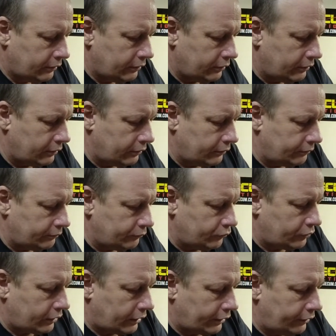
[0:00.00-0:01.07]

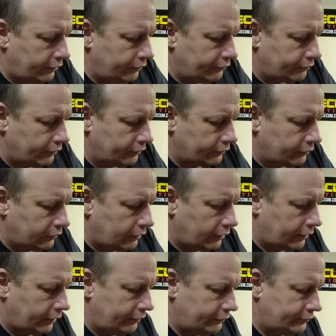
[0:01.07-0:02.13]
What I use on the
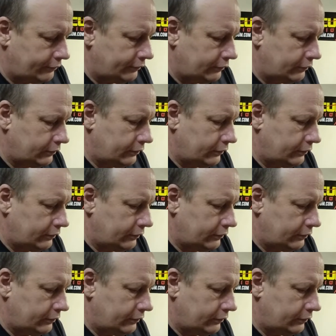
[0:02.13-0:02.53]
lights